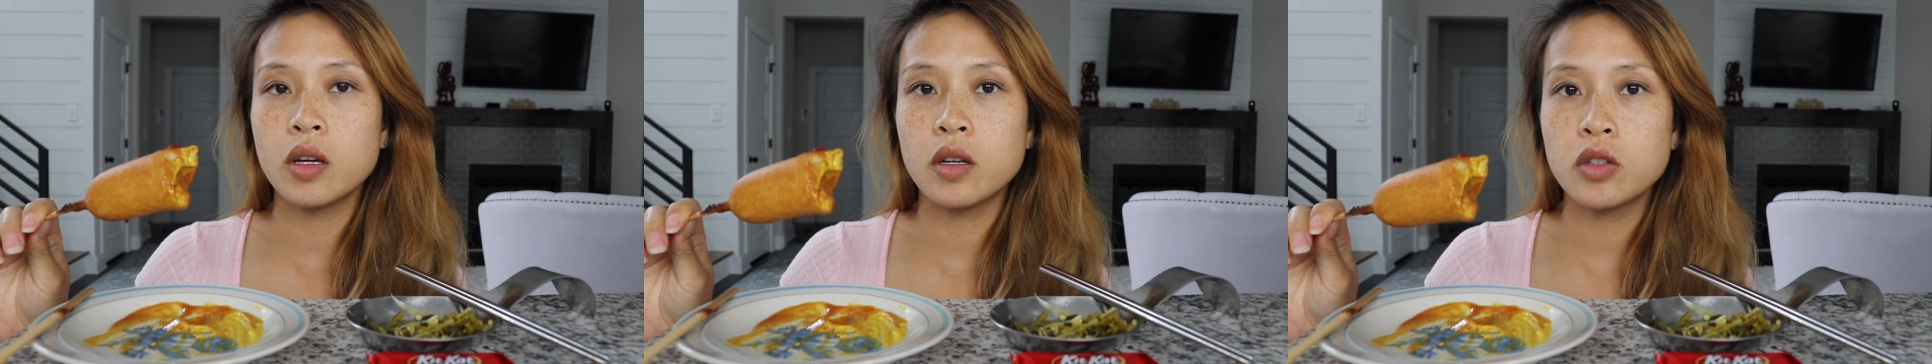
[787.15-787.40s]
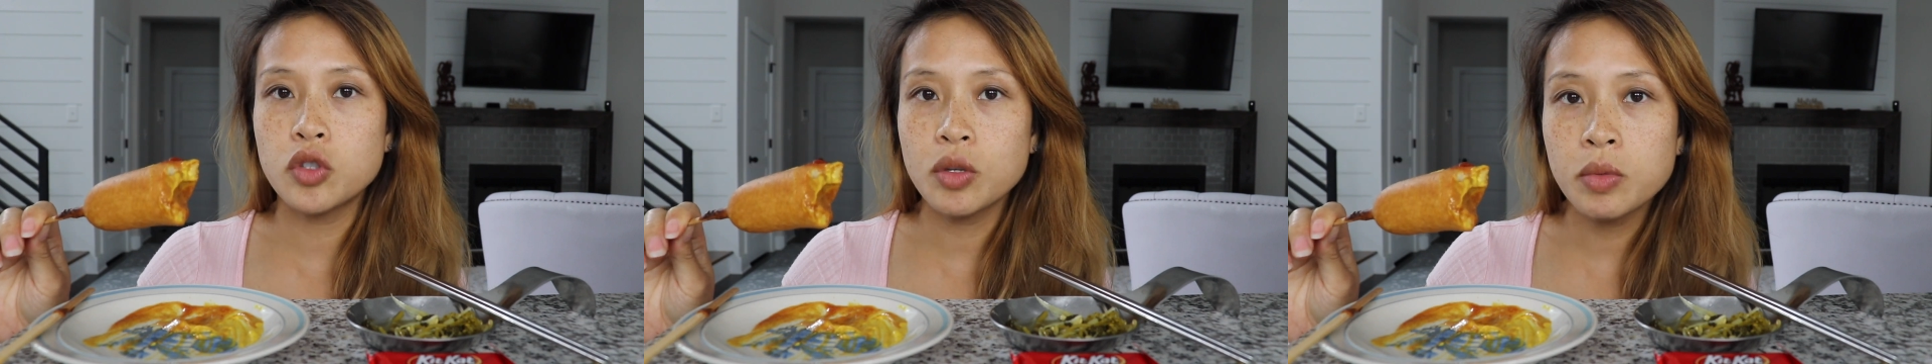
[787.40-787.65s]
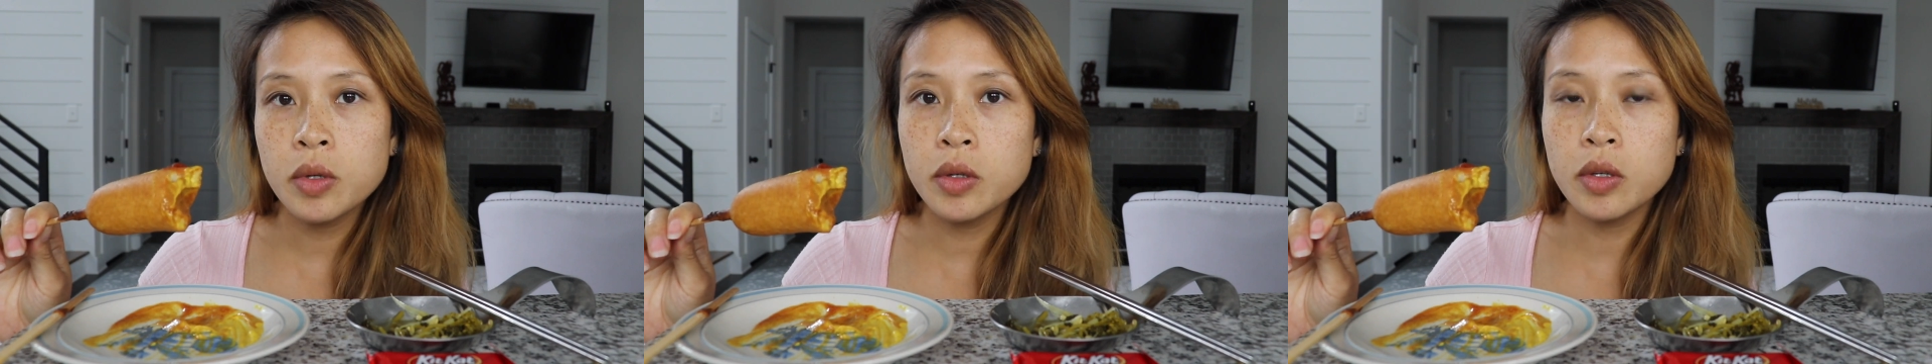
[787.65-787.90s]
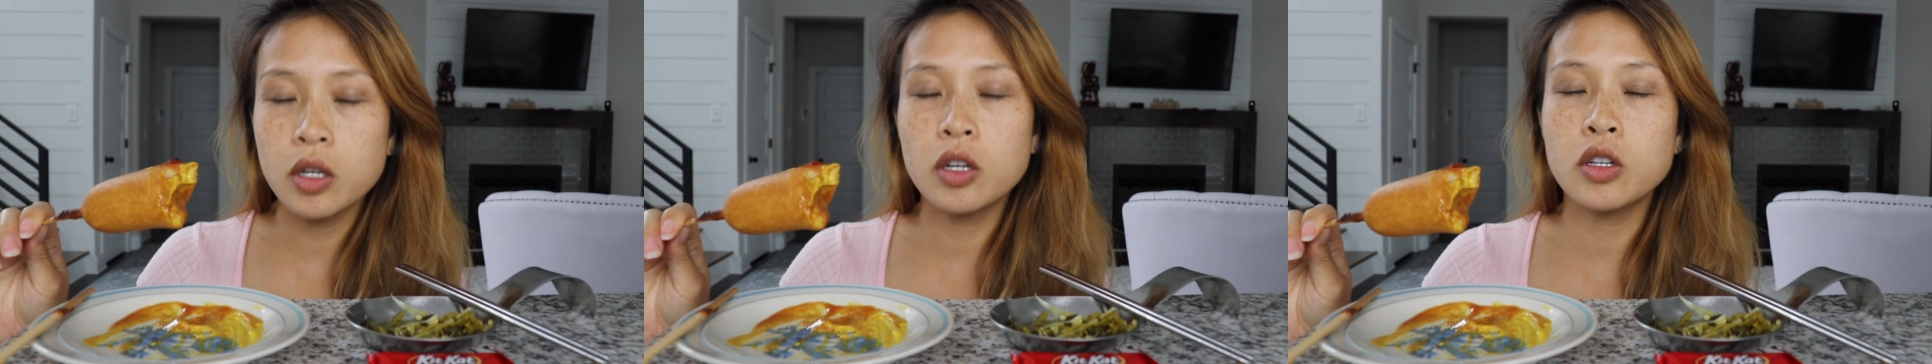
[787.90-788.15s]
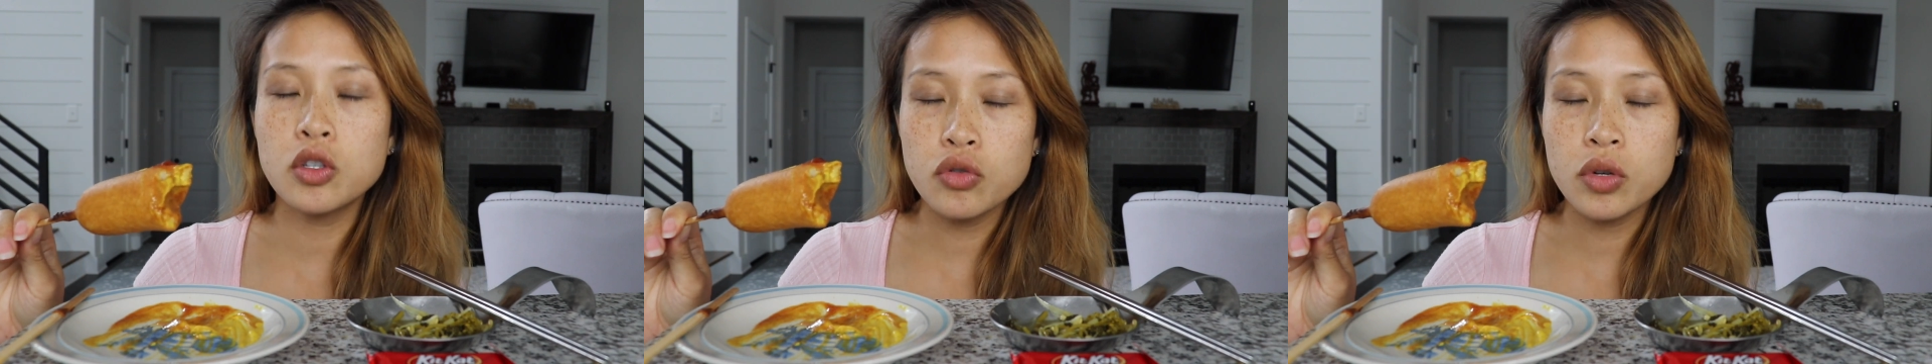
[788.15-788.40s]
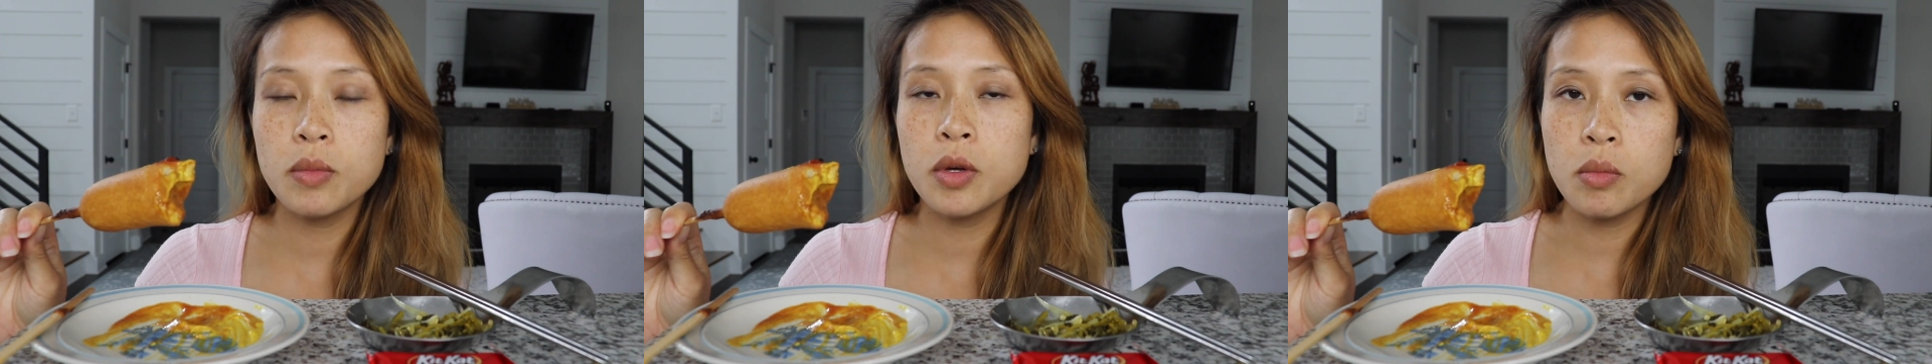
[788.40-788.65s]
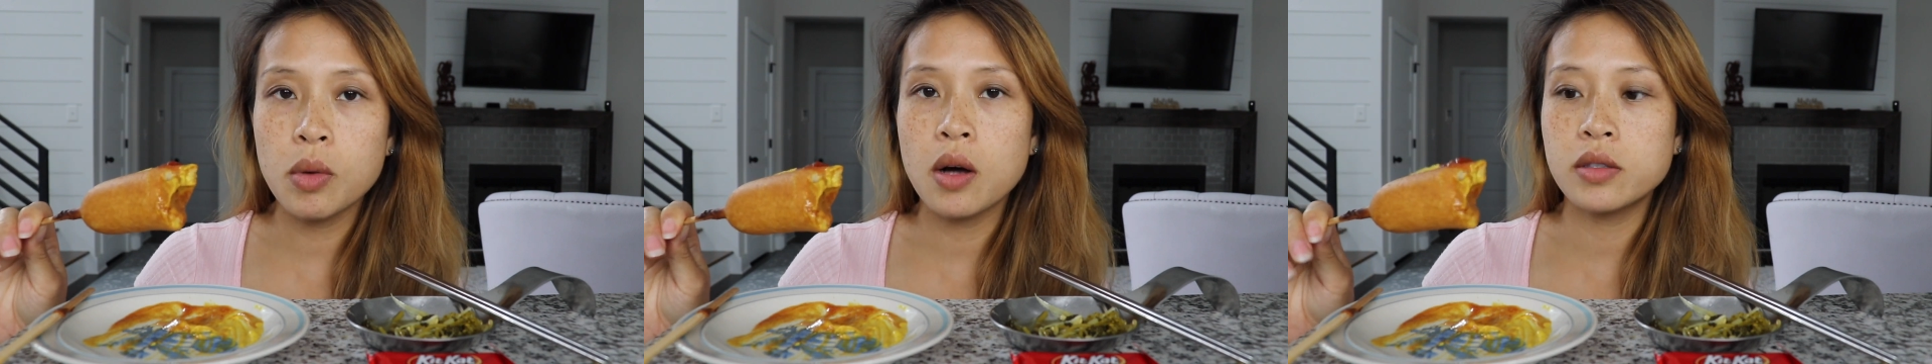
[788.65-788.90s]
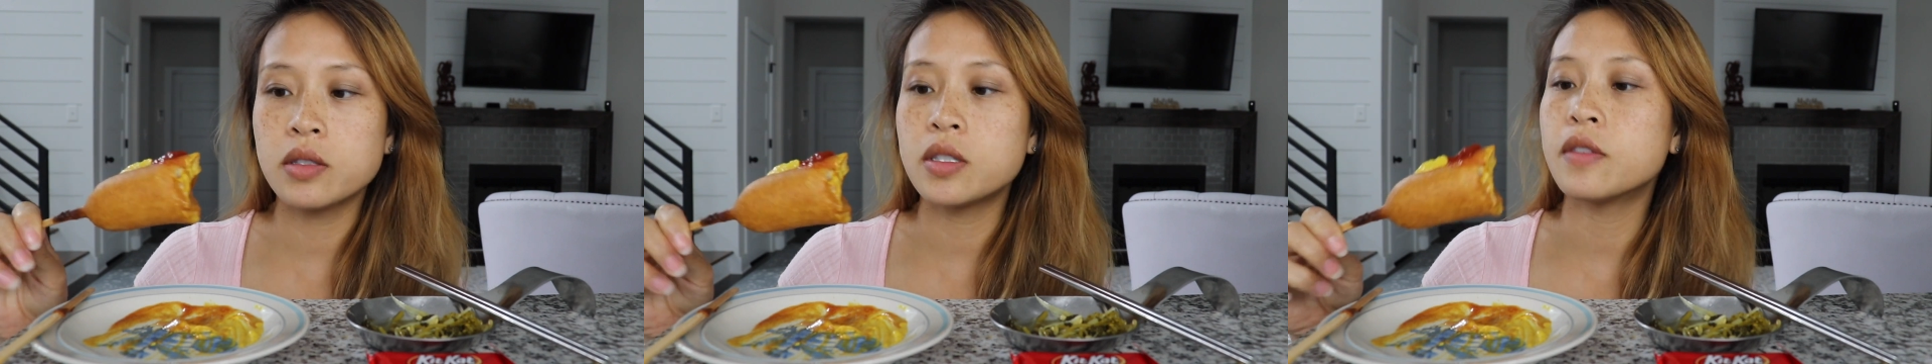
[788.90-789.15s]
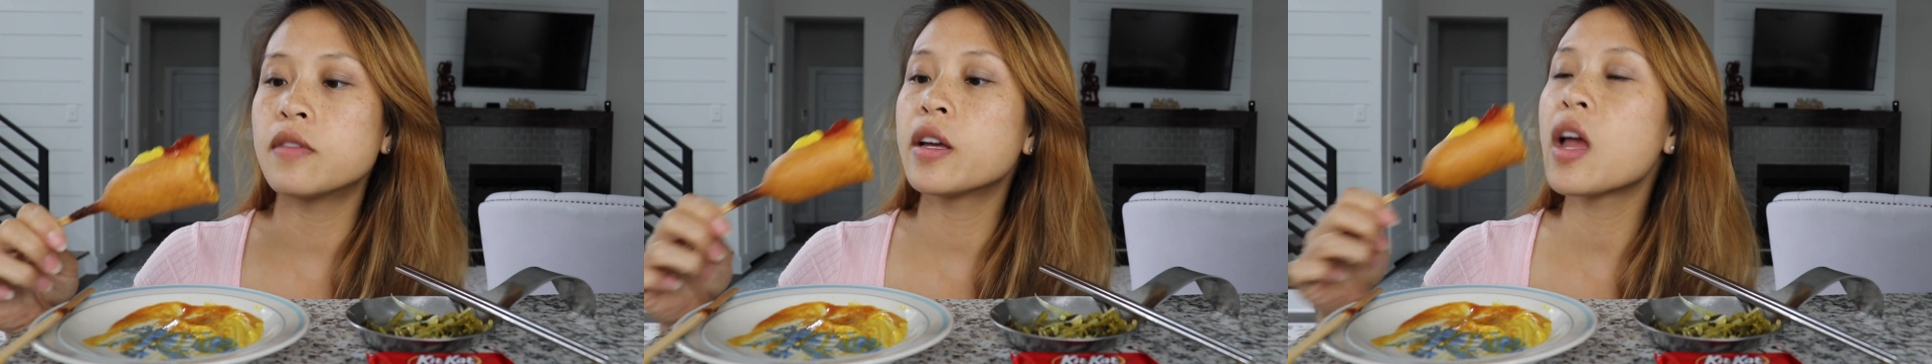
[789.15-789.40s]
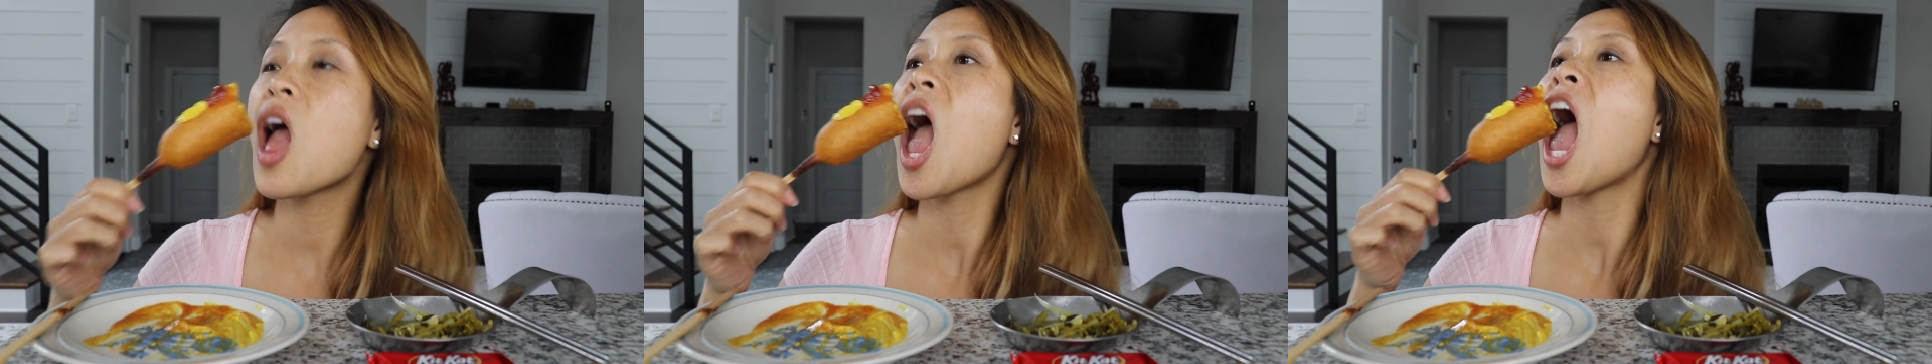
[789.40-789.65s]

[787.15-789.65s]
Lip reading: contribute positively.